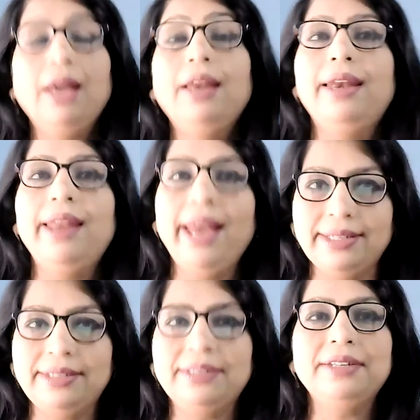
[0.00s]

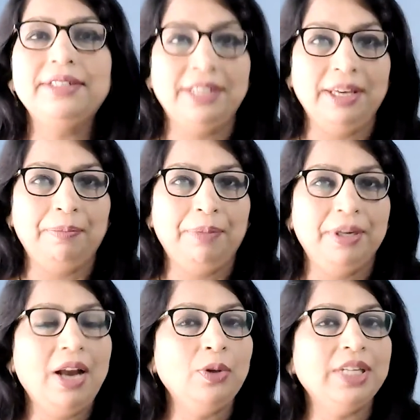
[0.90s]
Next tip,
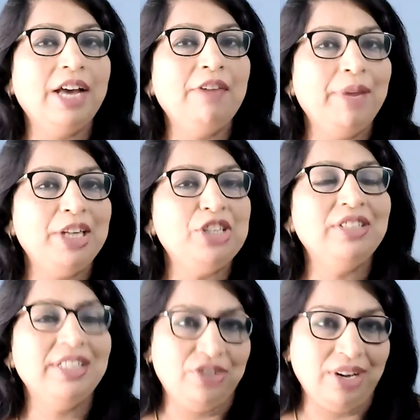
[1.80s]
now that I have mentioned
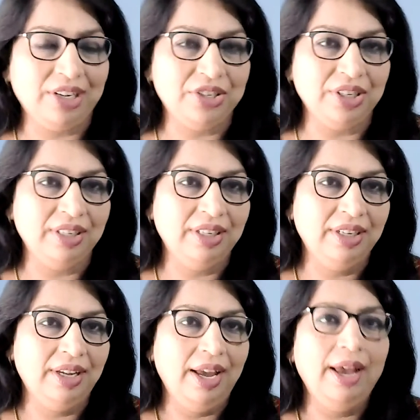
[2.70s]
the structure,
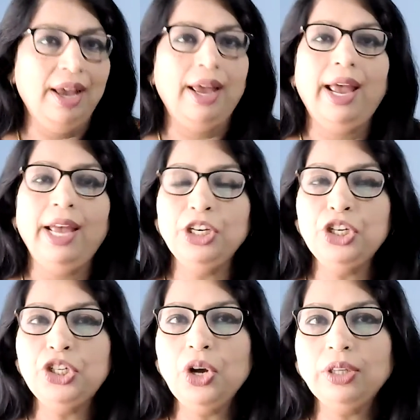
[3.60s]

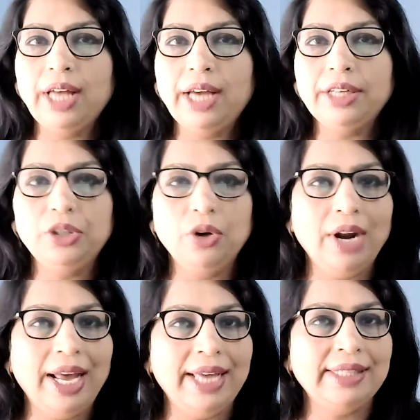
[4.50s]
ensure that
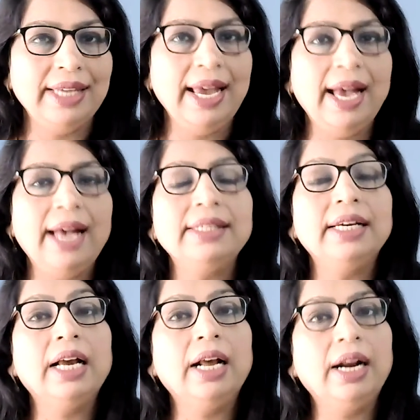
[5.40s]
your essay has a
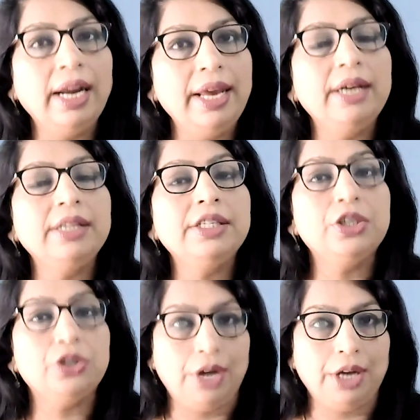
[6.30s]
clear
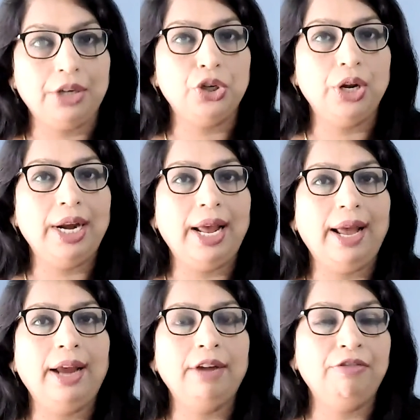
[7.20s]
structure
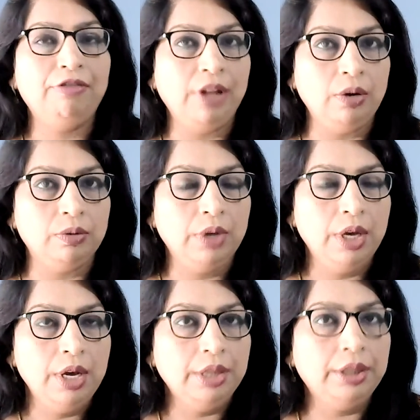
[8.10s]
and flow.
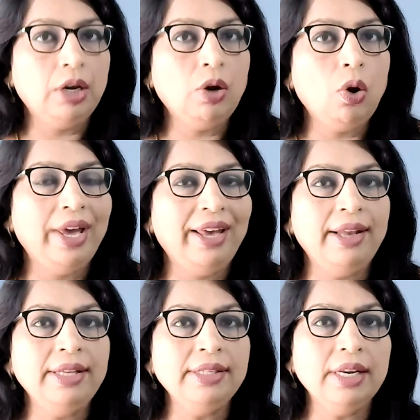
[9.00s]
The
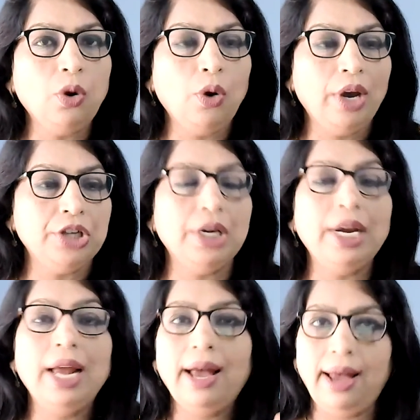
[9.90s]
coherence and cohesion
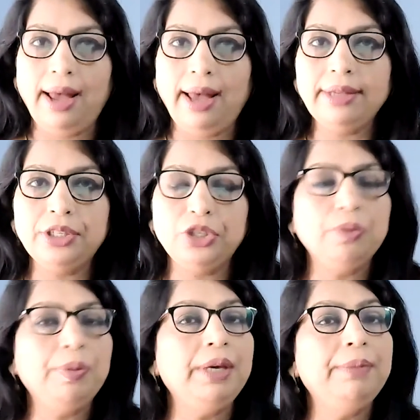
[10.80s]
has
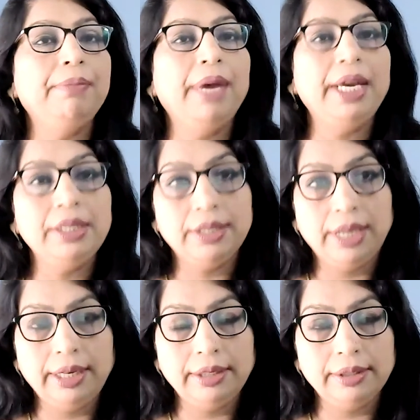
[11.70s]
to be
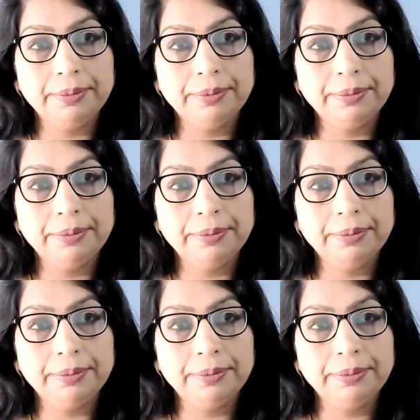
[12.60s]
maintained.